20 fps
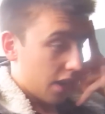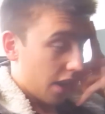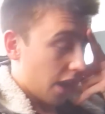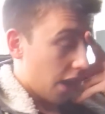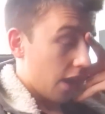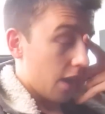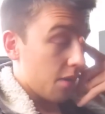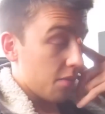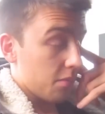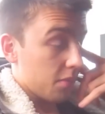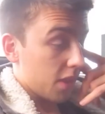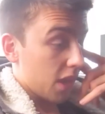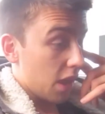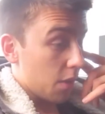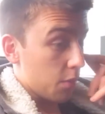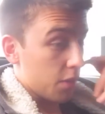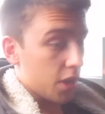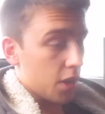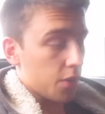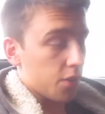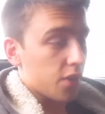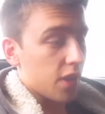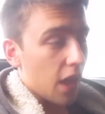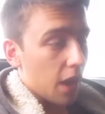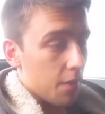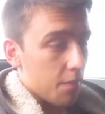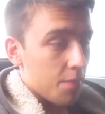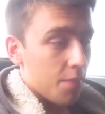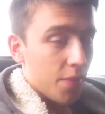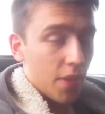I'm getting Windows
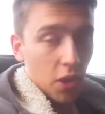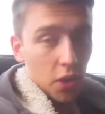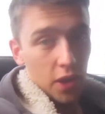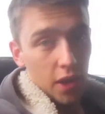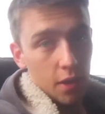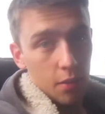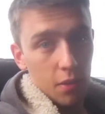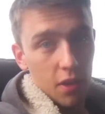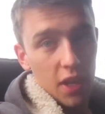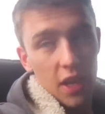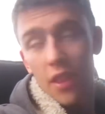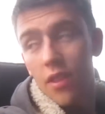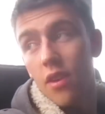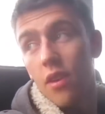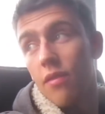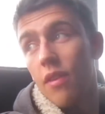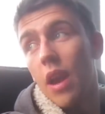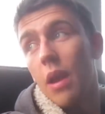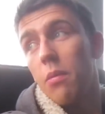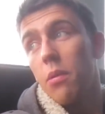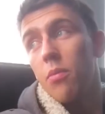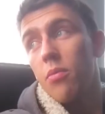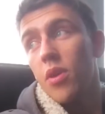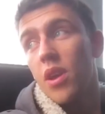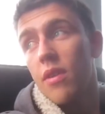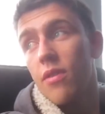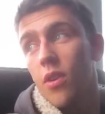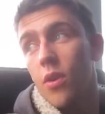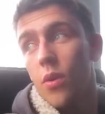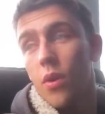10 on it. I'm going to get the developer
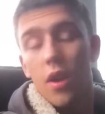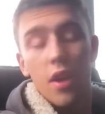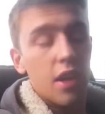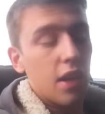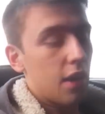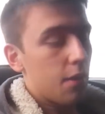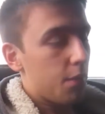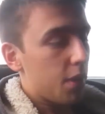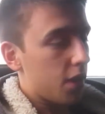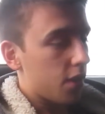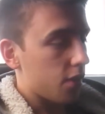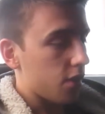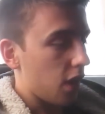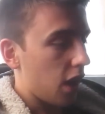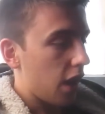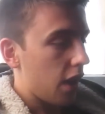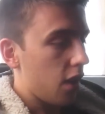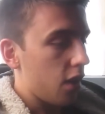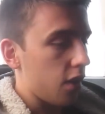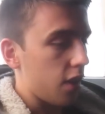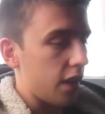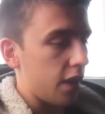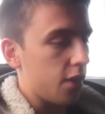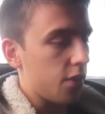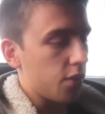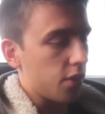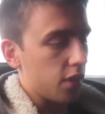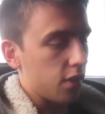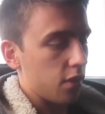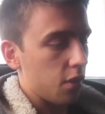preview because I hardly
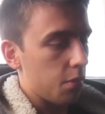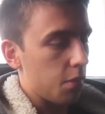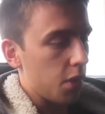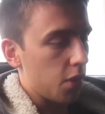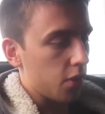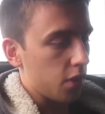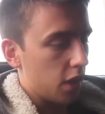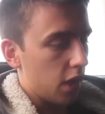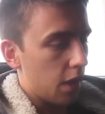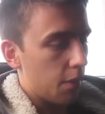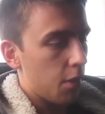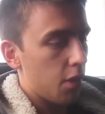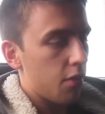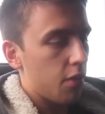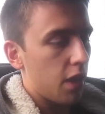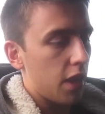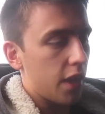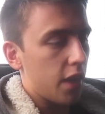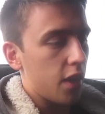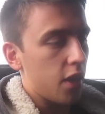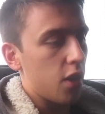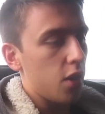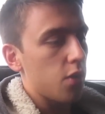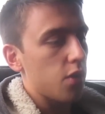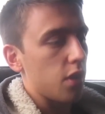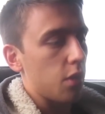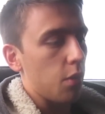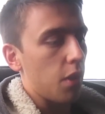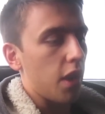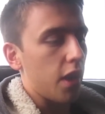use this computer and I'm only really going to
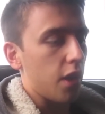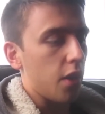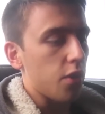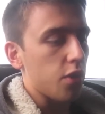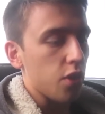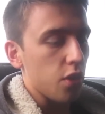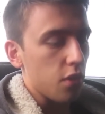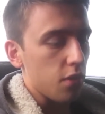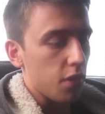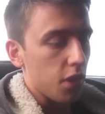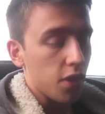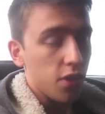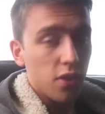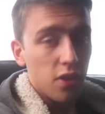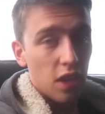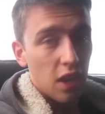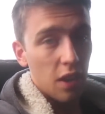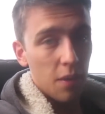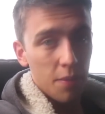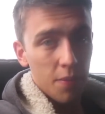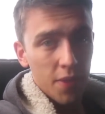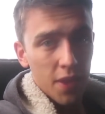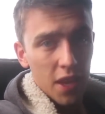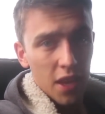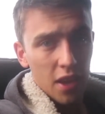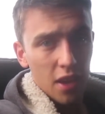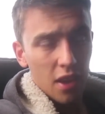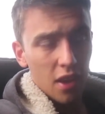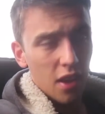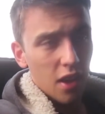use it when I go to university.
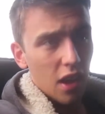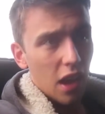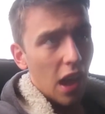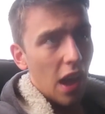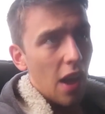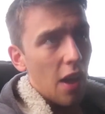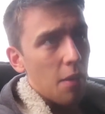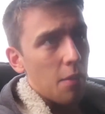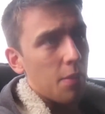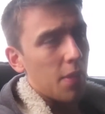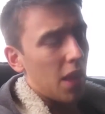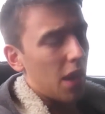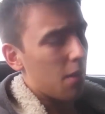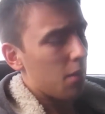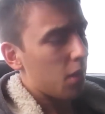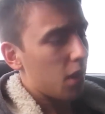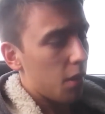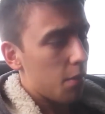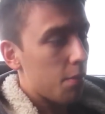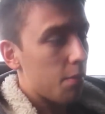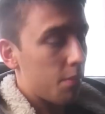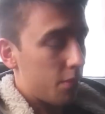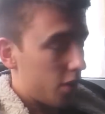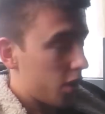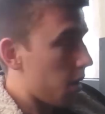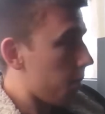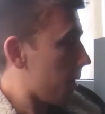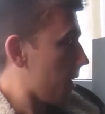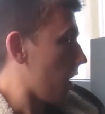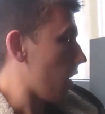And I'm going
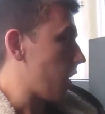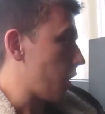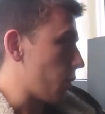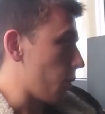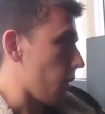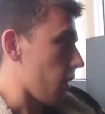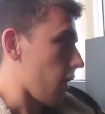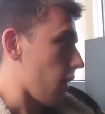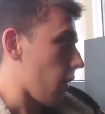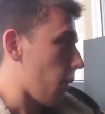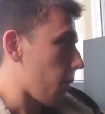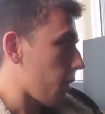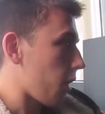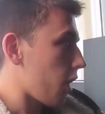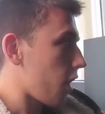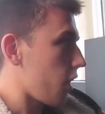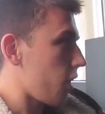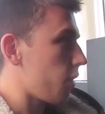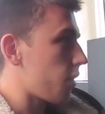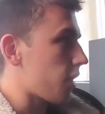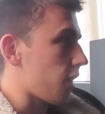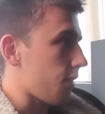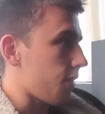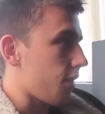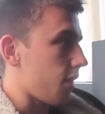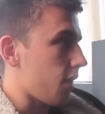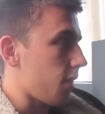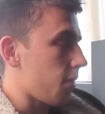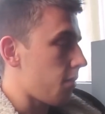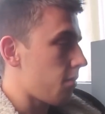to be honest with you, I'm going to use it
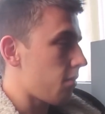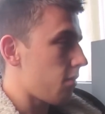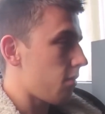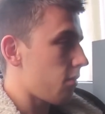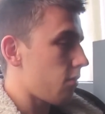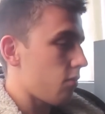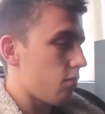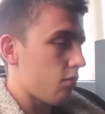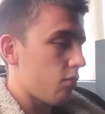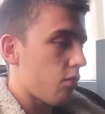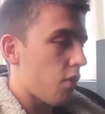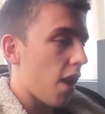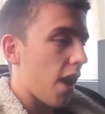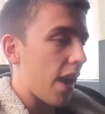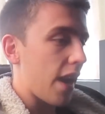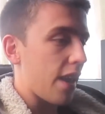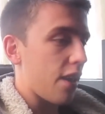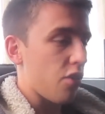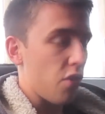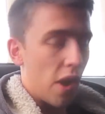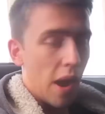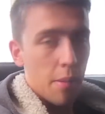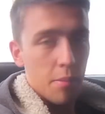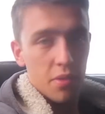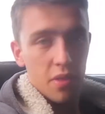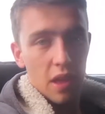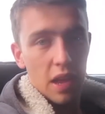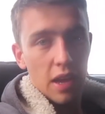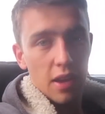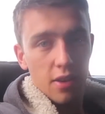for really crap
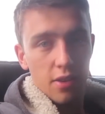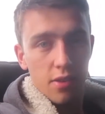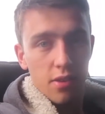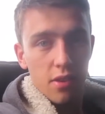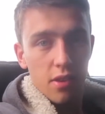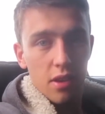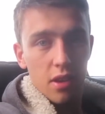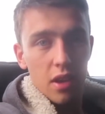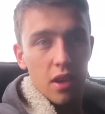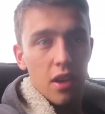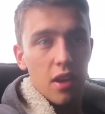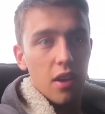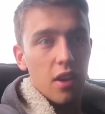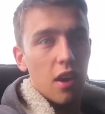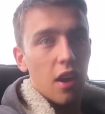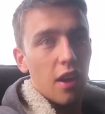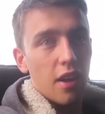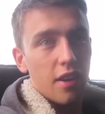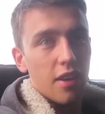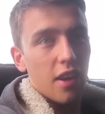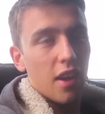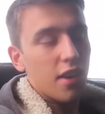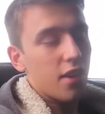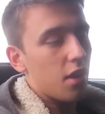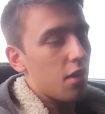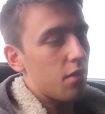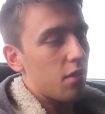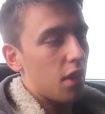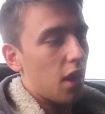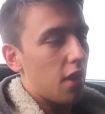things. Like, I
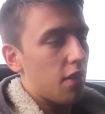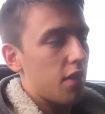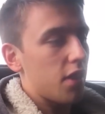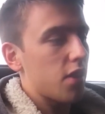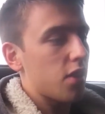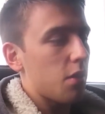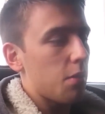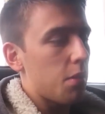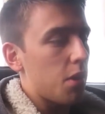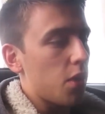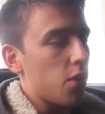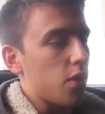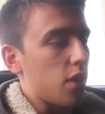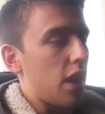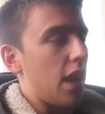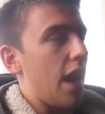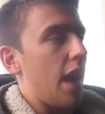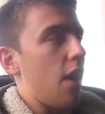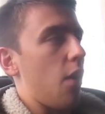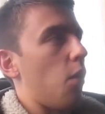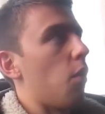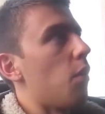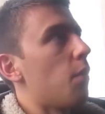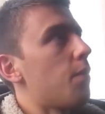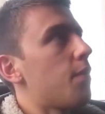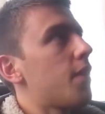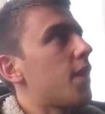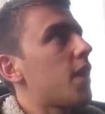don't like this computer now.